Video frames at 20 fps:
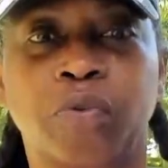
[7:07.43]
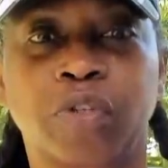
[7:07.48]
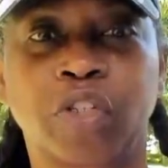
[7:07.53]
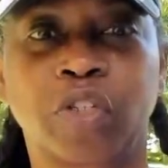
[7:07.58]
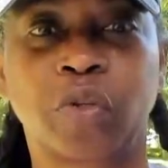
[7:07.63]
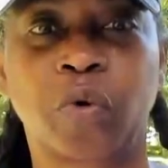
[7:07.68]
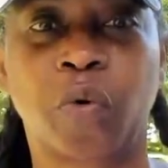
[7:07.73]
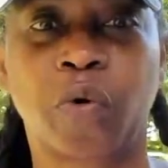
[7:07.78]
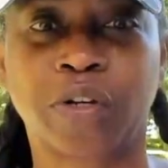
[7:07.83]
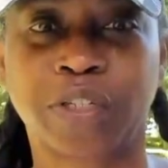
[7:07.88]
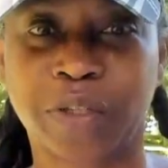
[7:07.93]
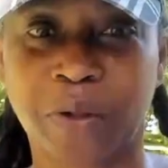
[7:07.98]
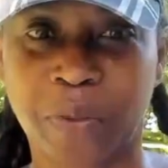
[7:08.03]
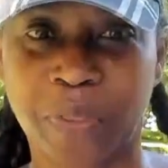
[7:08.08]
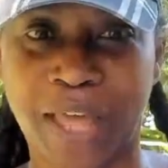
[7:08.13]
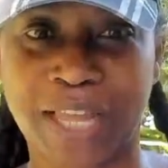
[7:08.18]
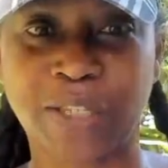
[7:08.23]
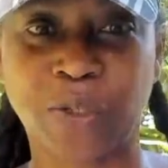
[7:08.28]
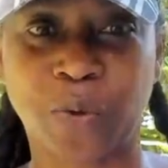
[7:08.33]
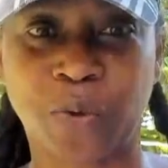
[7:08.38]
restored. So
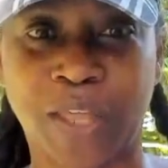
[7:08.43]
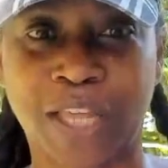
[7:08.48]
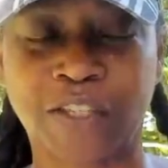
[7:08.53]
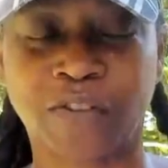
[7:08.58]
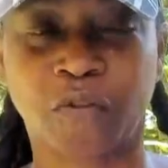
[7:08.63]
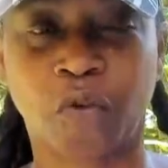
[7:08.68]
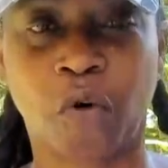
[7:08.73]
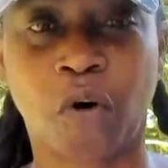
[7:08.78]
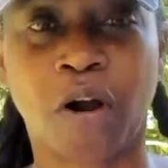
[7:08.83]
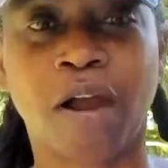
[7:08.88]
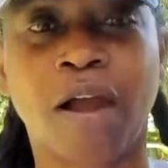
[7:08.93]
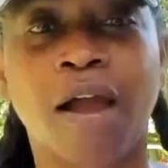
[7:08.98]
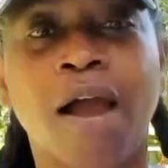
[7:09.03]
that's what that's for.